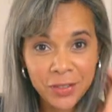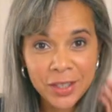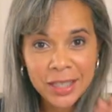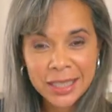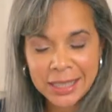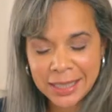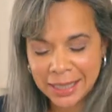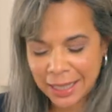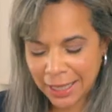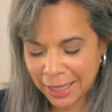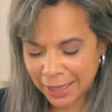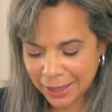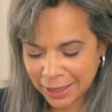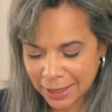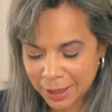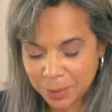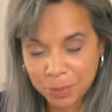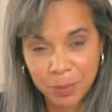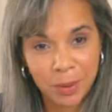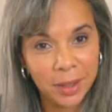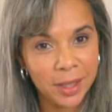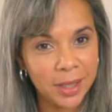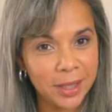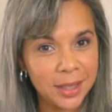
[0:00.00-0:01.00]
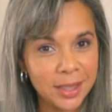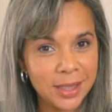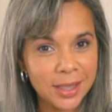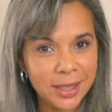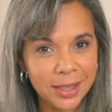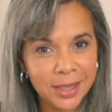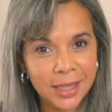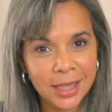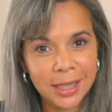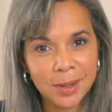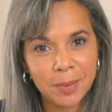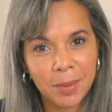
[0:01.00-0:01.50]
in the States, but
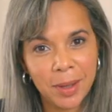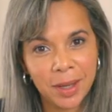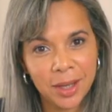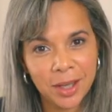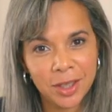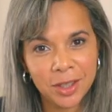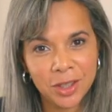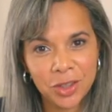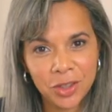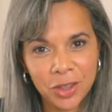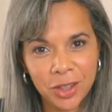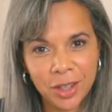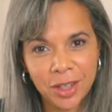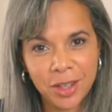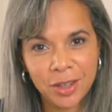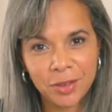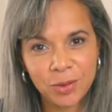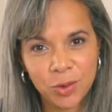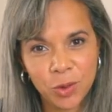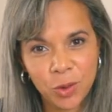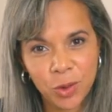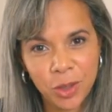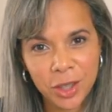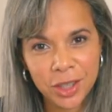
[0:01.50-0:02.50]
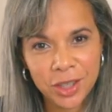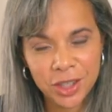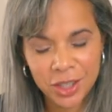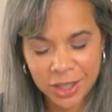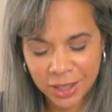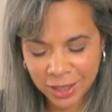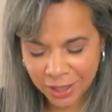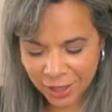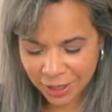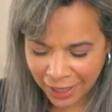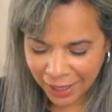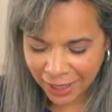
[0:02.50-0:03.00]
that's my country of
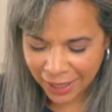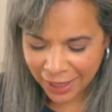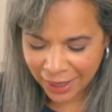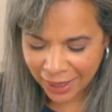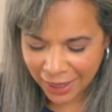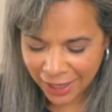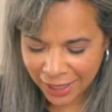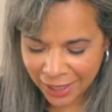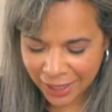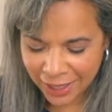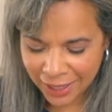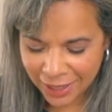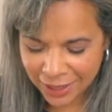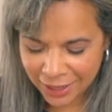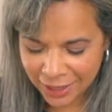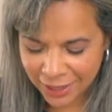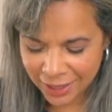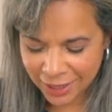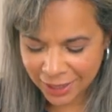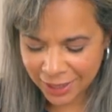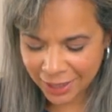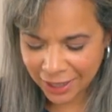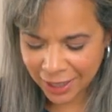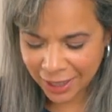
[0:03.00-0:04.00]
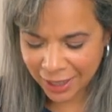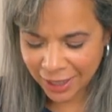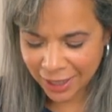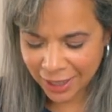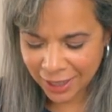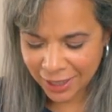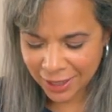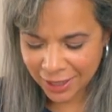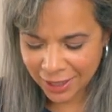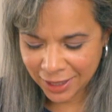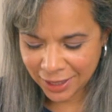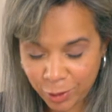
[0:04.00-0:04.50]
origin. And this
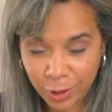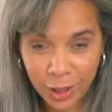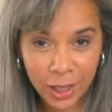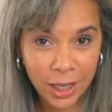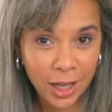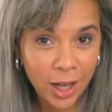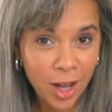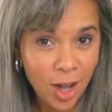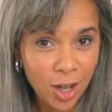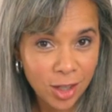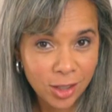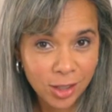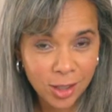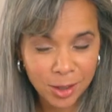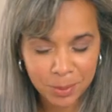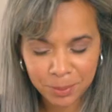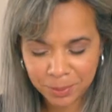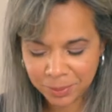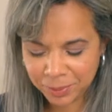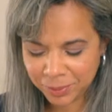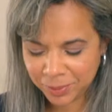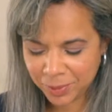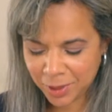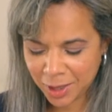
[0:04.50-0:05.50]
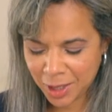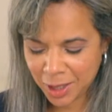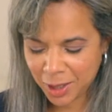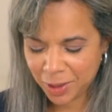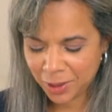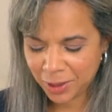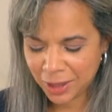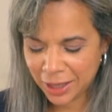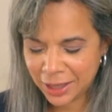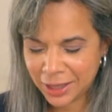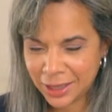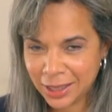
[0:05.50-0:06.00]
is freaking awesome.
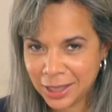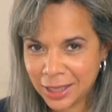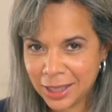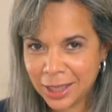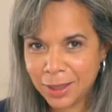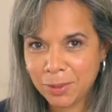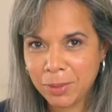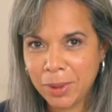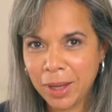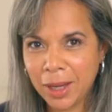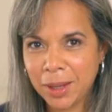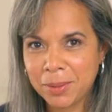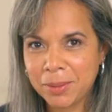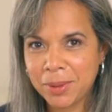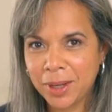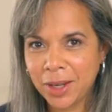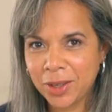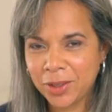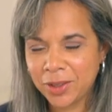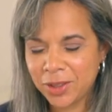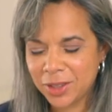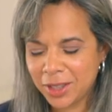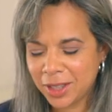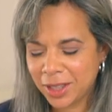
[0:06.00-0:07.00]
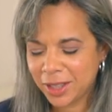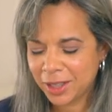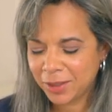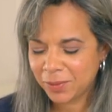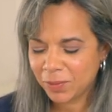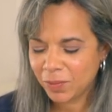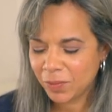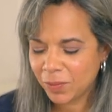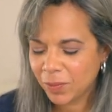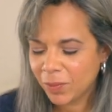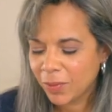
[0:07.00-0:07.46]
So let's see, babe, how you did.